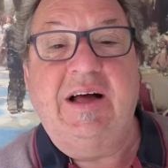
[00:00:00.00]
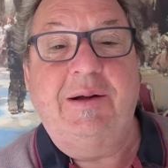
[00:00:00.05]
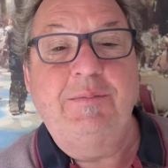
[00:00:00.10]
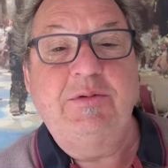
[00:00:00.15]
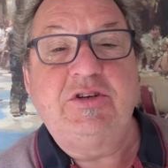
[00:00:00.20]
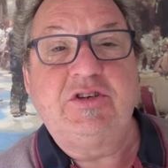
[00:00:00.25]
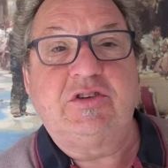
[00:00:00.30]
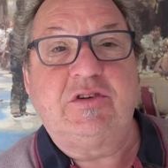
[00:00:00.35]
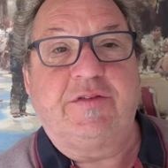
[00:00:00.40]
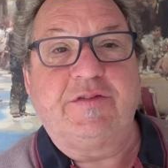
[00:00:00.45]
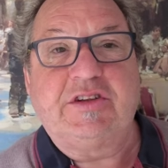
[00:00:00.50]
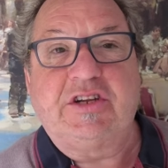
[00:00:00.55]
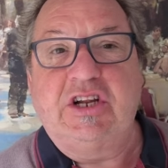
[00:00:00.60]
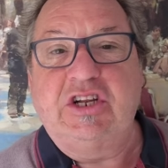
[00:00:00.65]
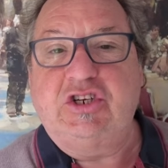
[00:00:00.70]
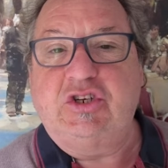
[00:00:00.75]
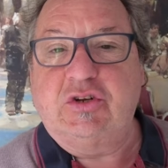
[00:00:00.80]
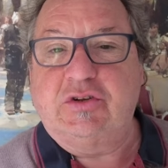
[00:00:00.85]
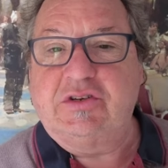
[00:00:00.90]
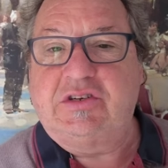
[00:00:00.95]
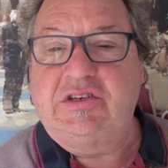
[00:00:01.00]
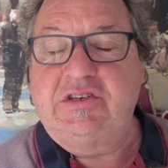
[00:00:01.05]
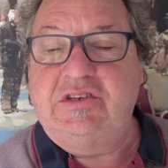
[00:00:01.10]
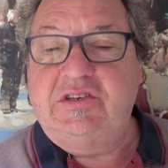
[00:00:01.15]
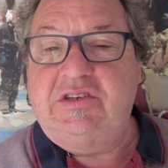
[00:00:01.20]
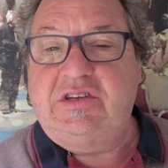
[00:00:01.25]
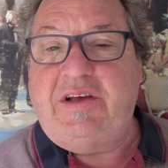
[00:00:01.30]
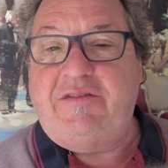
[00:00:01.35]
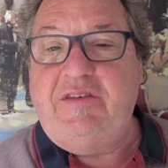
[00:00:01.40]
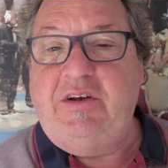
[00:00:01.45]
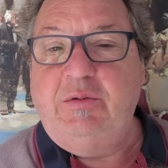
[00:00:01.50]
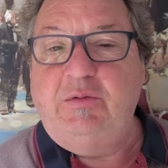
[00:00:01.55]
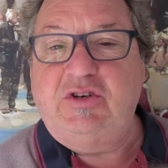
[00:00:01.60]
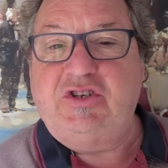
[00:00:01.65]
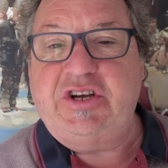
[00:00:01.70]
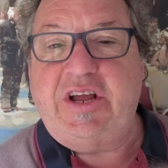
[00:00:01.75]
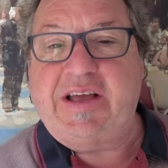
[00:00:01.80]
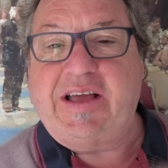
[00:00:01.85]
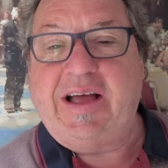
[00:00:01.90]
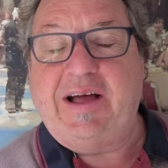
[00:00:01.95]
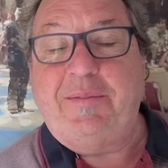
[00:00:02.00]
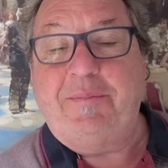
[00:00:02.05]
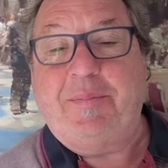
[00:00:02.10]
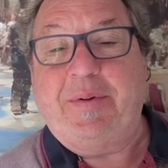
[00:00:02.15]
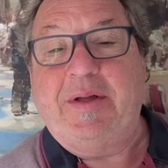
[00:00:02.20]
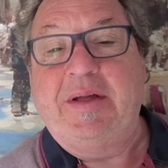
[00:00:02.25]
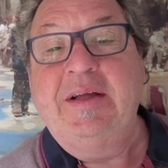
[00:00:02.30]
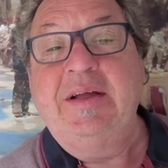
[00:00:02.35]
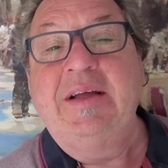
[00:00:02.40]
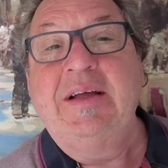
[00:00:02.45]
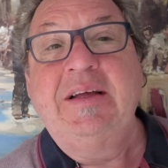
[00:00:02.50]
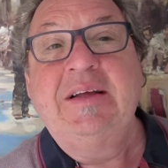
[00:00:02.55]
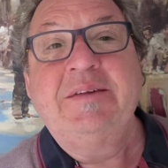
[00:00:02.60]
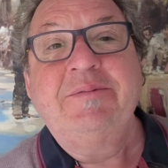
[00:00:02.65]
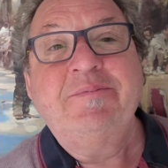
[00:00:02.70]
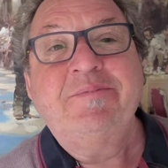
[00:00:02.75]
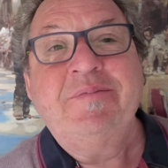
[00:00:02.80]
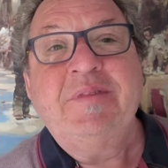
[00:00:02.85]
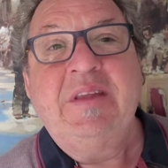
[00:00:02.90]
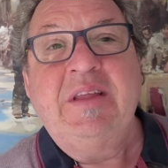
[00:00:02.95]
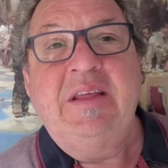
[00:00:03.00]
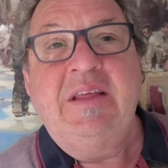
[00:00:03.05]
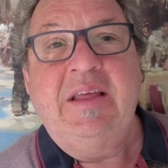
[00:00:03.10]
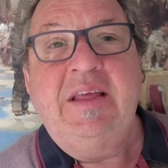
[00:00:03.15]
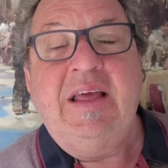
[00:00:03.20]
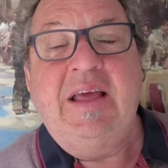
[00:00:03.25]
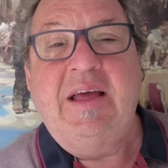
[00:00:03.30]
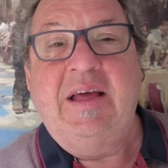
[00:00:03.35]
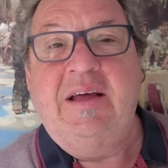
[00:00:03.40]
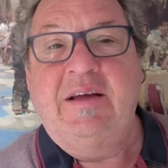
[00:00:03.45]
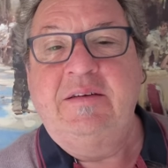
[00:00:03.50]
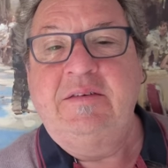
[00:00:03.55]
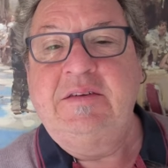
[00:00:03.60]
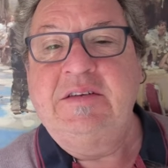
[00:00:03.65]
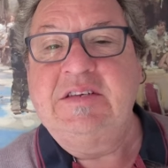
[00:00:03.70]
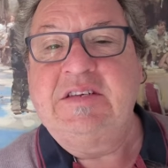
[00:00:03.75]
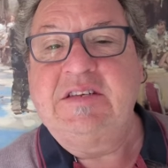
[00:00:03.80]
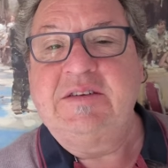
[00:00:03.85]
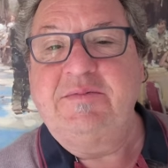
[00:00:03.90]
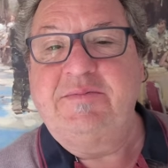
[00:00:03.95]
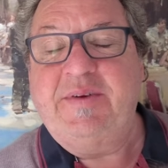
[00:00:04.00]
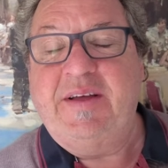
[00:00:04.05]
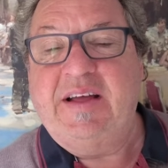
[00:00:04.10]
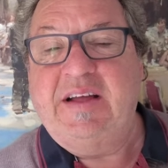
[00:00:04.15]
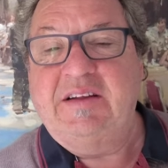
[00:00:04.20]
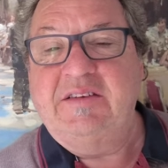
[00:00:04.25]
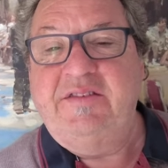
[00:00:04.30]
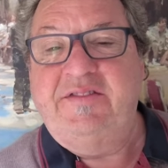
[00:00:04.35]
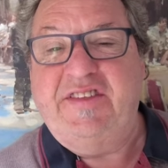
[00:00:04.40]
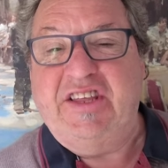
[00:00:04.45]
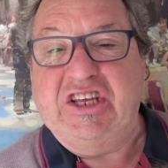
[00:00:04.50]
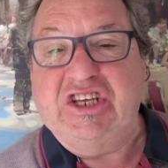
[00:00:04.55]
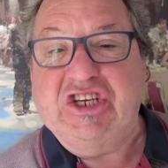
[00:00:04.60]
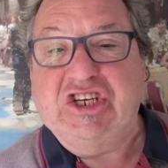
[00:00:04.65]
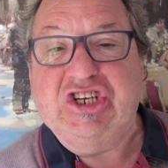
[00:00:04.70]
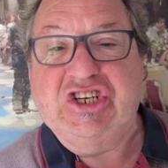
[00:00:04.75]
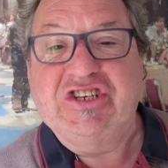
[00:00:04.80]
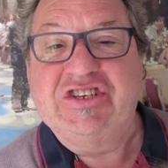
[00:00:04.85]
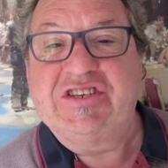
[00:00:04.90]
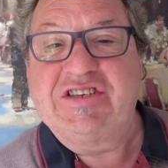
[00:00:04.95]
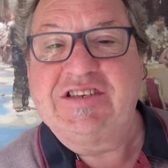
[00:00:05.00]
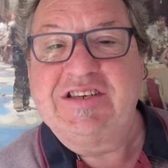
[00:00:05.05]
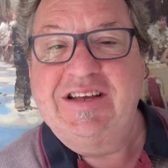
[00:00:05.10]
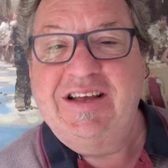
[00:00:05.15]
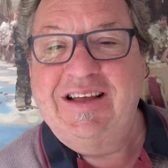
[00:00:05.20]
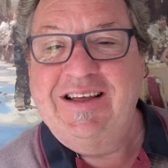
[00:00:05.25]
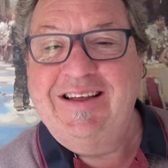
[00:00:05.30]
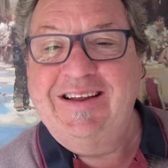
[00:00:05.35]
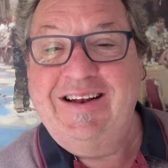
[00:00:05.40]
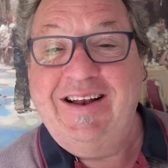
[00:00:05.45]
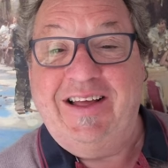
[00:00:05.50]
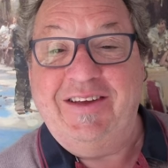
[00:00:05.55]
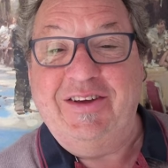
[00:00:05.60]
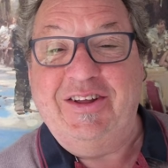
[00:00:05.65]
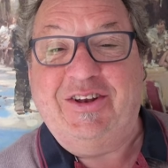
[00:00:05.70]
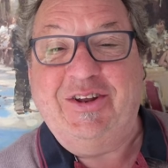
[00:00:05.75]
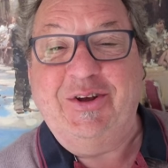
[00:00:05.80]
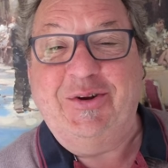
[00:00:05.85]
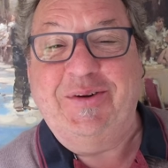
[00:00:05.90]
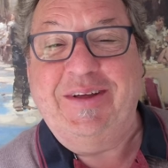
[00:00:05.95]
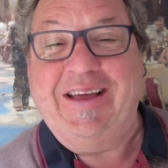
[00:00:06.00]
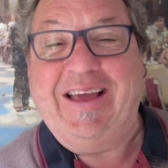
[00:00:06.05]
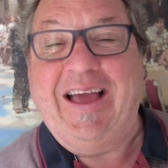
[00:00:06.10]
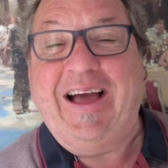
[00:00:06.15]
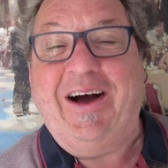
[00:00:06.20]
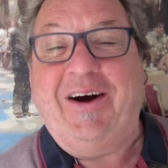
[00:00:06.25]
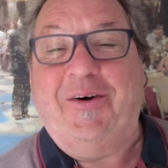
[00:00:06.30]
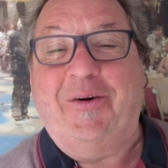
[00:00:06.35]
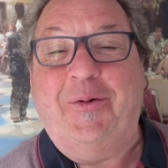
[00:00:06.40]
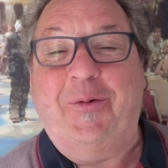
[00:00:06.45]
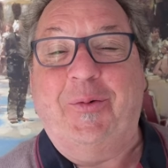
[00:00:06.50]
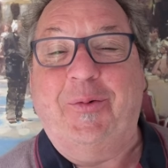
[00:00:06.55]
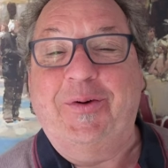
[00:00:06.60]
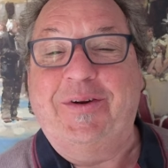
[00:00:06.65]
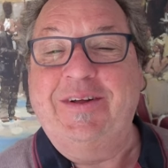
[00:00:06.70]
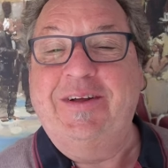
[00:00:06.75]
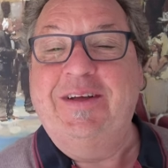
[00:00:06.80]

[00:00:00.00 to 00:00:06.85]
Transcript: I'm just off to the doctor's having a little check up. Yeah, just about things like you do when you get old,